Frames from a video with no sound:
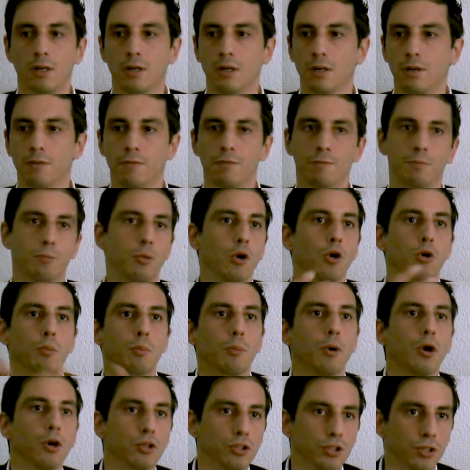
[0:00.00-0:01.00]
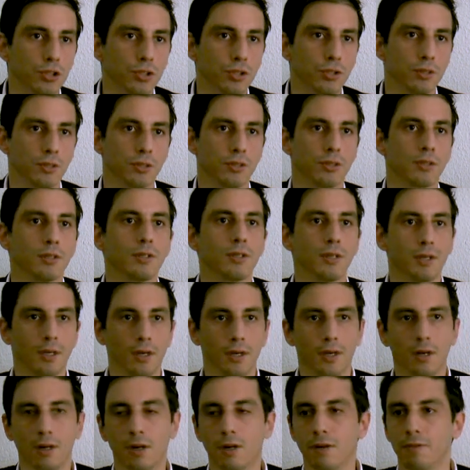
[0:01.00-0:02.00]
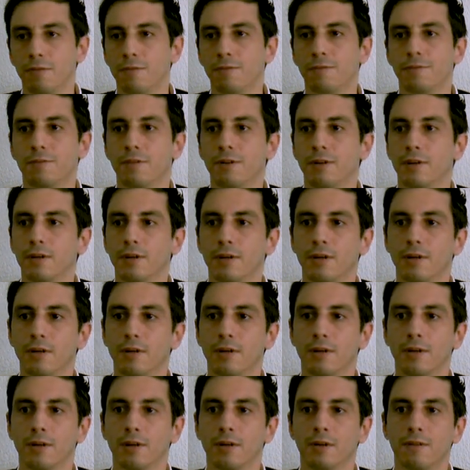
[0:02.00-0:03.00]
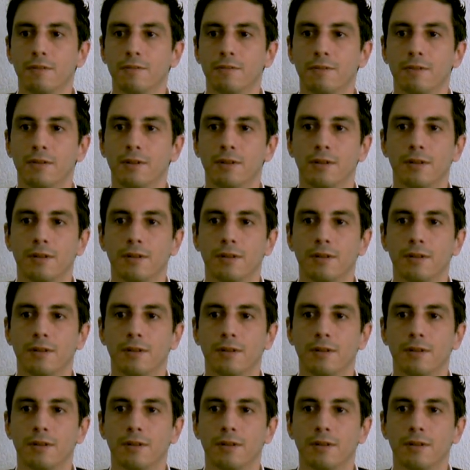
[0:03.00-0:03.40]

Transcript: of Pol Pot, of uh, of